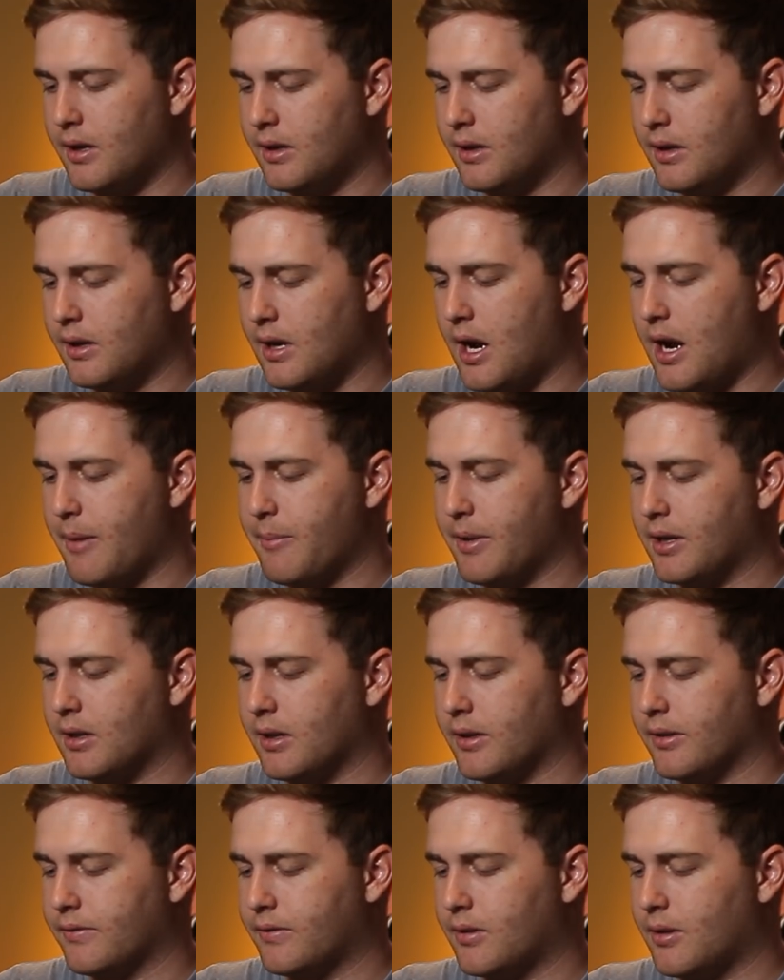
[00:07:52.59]
a dynamic
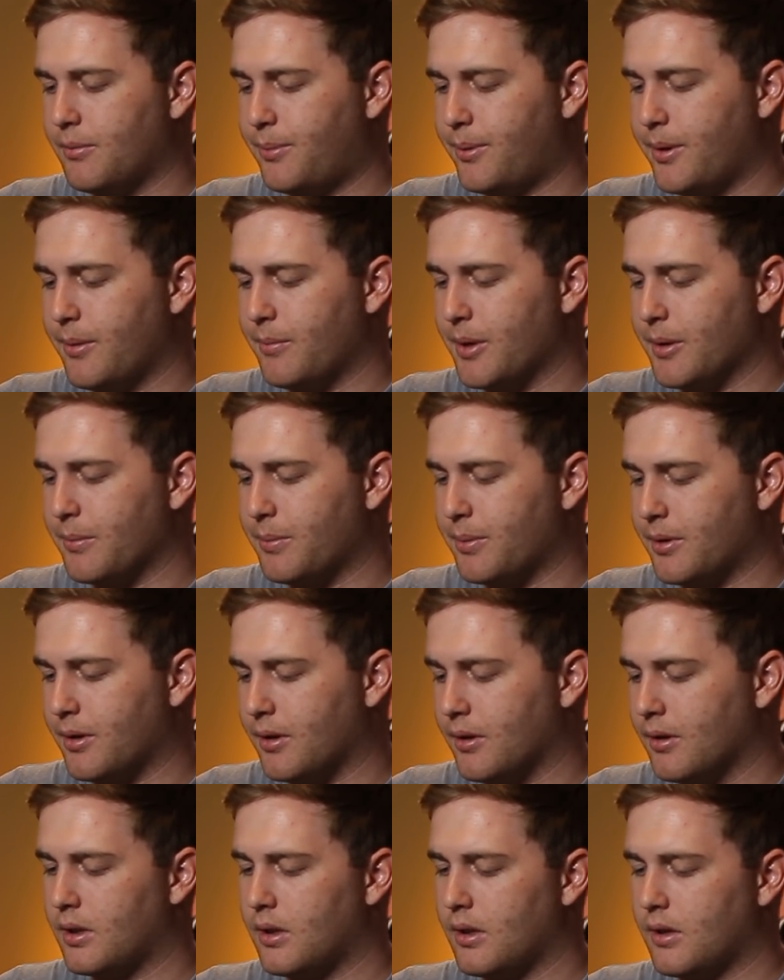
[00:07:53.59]
link from Premiere Pro,